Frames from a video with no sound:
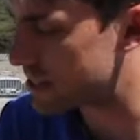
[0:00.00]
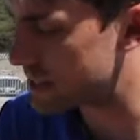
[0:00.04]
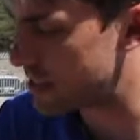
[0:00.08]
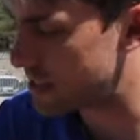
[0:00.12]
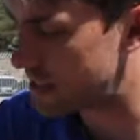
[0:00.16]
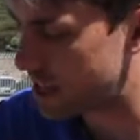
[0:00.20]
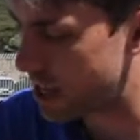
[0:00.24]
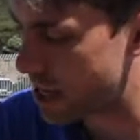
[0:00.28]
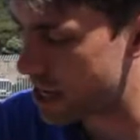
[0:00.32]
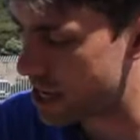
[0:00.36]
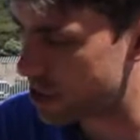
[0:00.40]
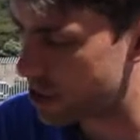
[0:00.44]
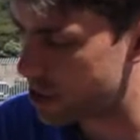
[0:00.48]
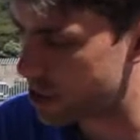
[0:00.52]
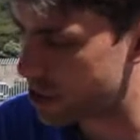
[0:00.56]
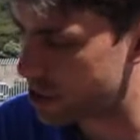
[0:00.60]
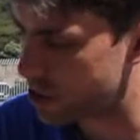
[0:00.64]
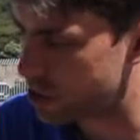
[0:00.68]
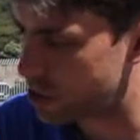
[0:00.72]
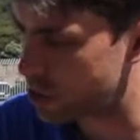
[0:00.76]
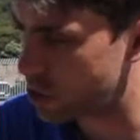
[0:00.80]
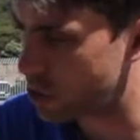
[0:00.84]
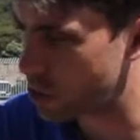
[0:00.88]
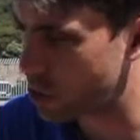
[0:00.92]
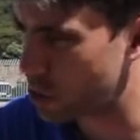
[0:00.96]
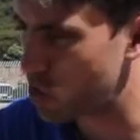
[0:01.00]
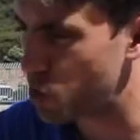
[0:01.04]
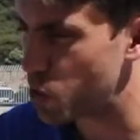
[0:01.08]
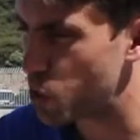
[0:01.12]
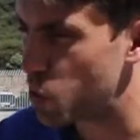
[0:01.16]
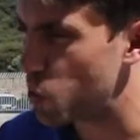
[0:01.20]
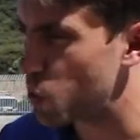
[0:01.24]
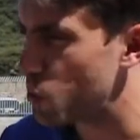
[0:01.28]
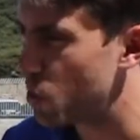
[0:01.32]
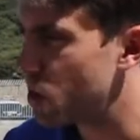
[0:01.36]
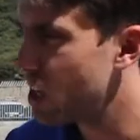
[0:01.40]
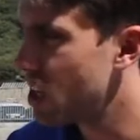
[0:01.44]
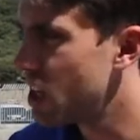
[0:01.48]
attention
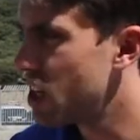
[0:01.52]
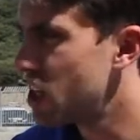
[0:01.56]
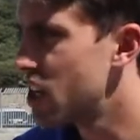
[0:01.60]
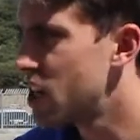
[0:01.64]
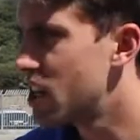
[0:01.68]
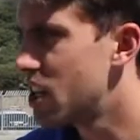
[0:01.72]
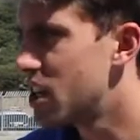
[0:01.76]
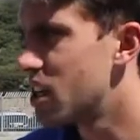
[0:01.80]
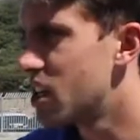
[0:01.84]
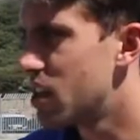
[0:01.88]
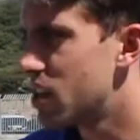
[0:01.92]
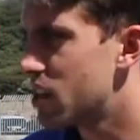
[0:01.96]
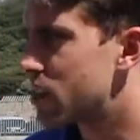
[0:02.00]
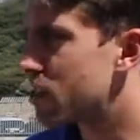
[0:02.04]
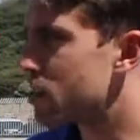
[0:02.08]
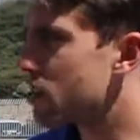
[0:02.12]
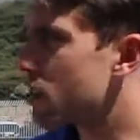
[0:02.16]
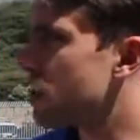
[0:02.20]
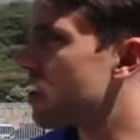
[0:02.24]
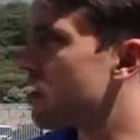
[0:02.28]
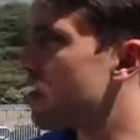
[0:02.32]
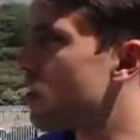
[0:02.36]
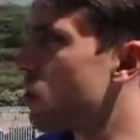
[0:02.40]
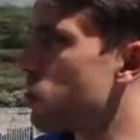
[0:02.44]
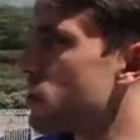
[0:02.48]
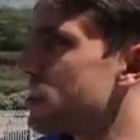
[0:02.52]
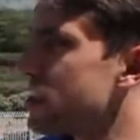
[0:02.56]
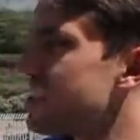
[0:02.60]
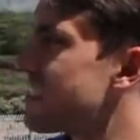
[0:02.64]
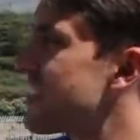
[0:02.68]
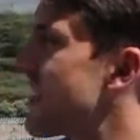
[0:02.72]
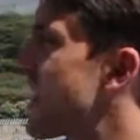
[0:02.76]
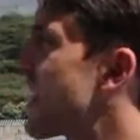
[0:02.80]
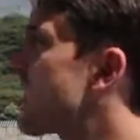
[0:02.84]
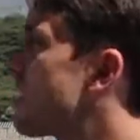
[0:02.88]
to when San